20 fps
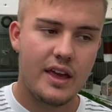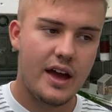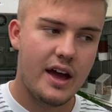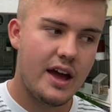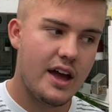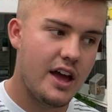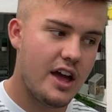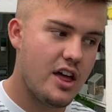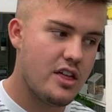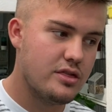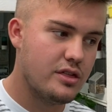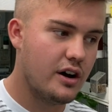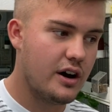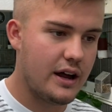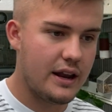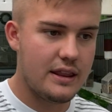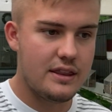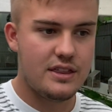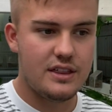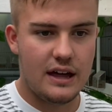
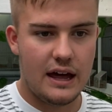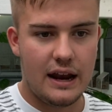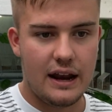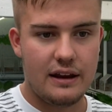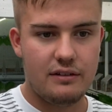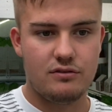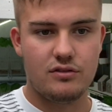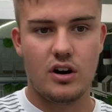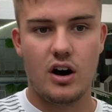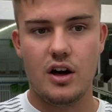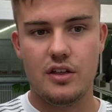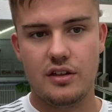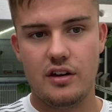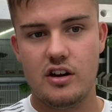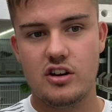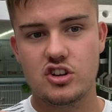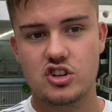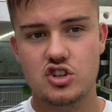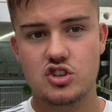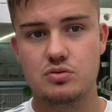than rather
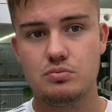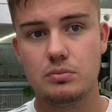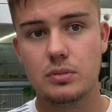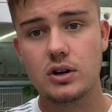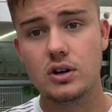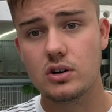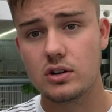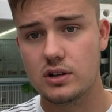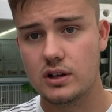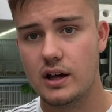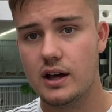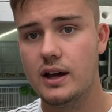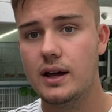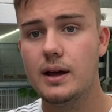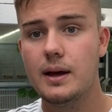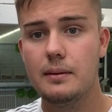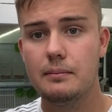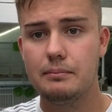a smaller